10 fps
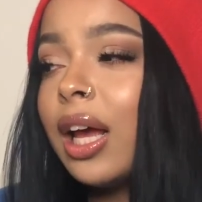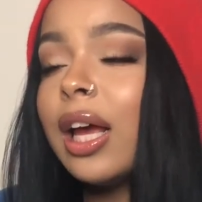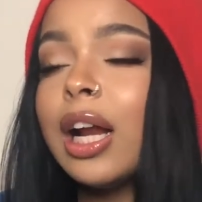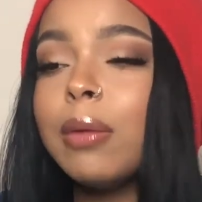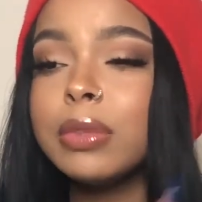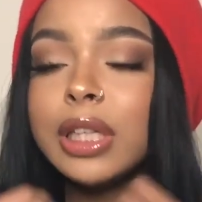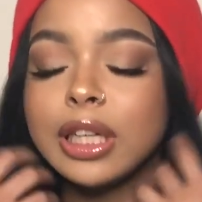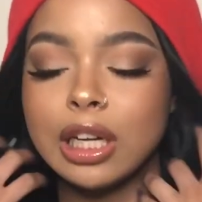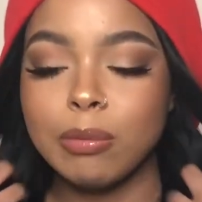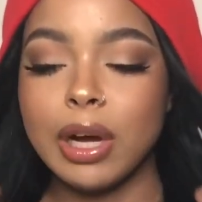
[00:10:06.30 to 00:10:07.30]
And I'm
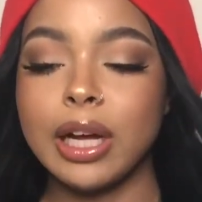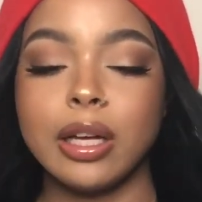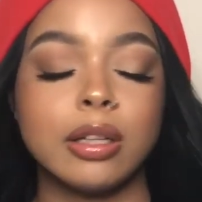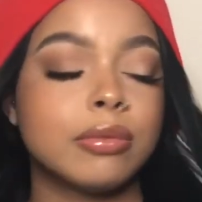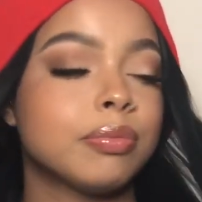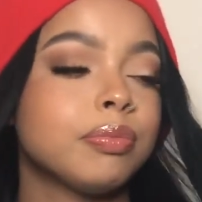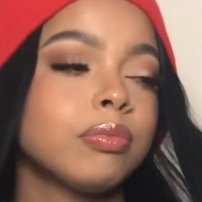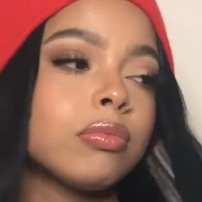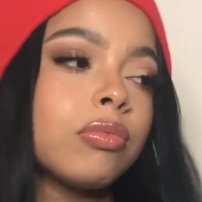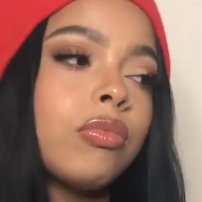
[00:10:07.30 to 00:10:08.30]
thinking in my head.
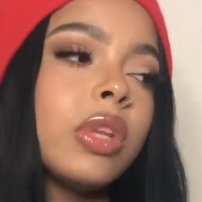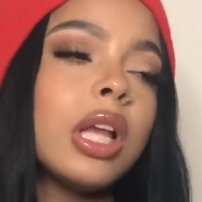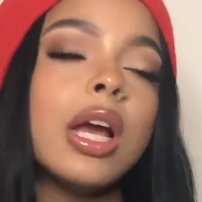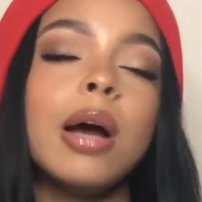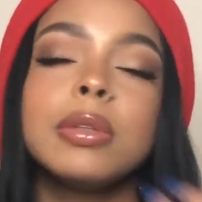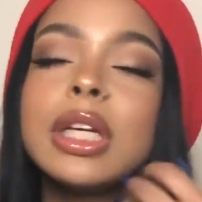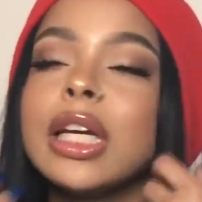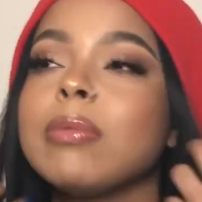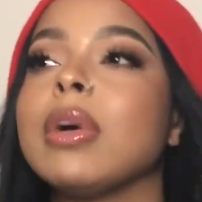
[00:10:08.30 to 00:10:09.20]
I'm thinking.